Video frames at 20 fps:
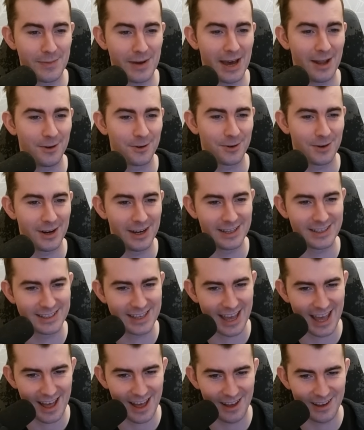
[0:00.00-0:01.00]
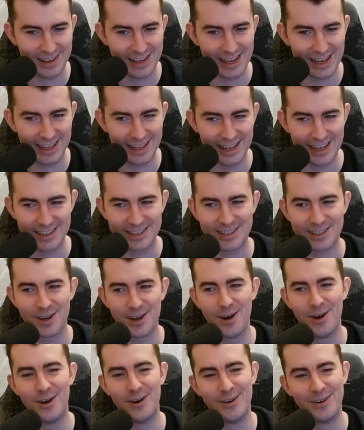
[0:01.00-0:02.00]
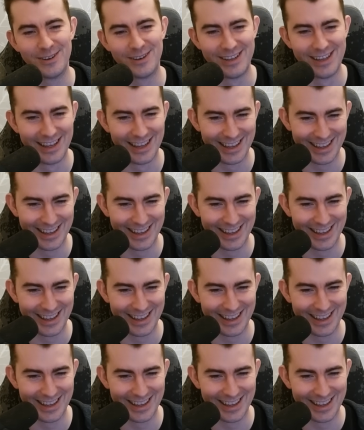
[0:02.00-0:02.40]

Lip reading: battle cries. Hell yeah, let's go.